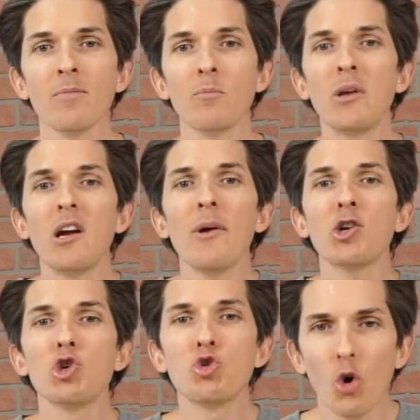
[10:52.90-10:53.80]
become
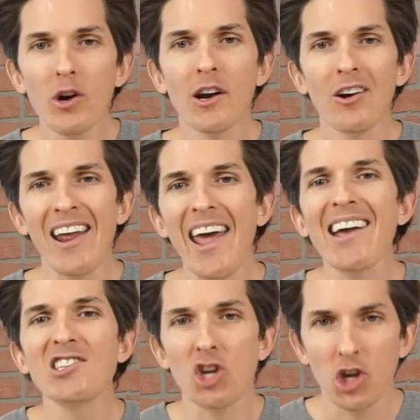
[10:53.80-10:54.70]
extraordinary at
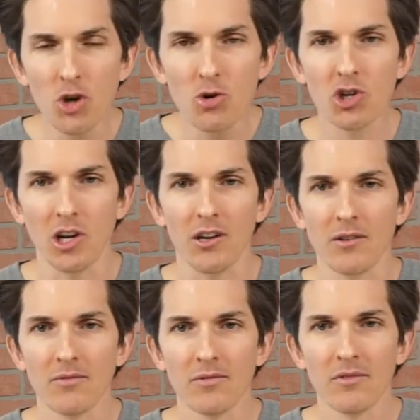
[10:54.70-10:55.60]
execution,
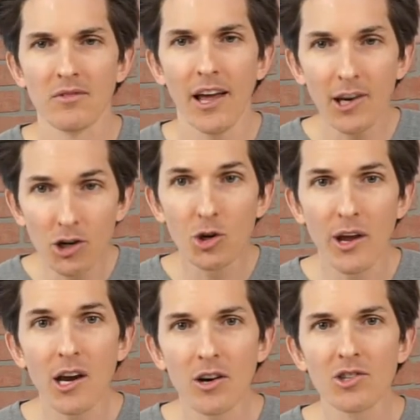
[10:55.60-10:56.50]
like you're
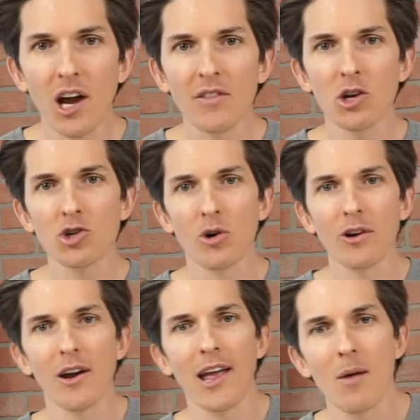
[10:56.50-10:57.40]
doing here inside the
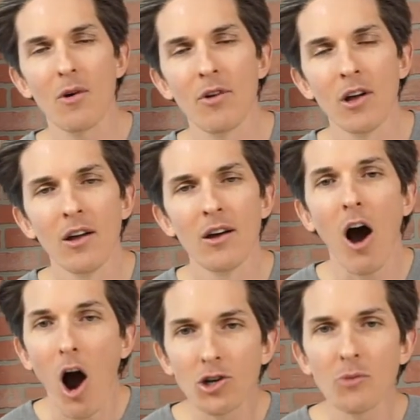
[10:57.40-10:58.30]
extraordinary game of
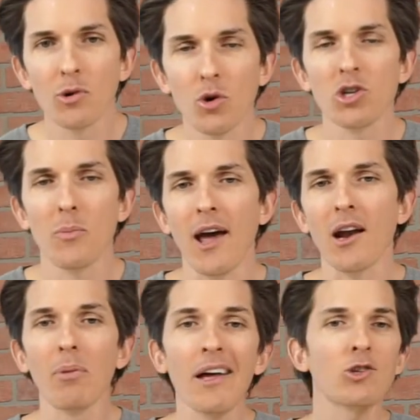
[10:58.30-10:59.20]
entrepreneurship and how
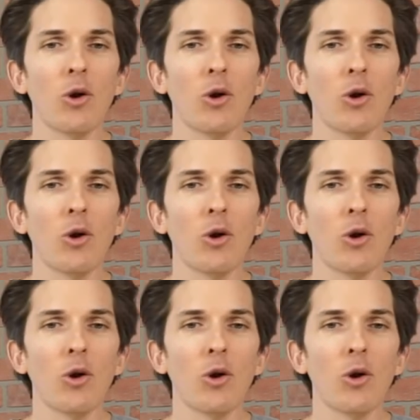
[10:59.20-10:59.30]
to play it.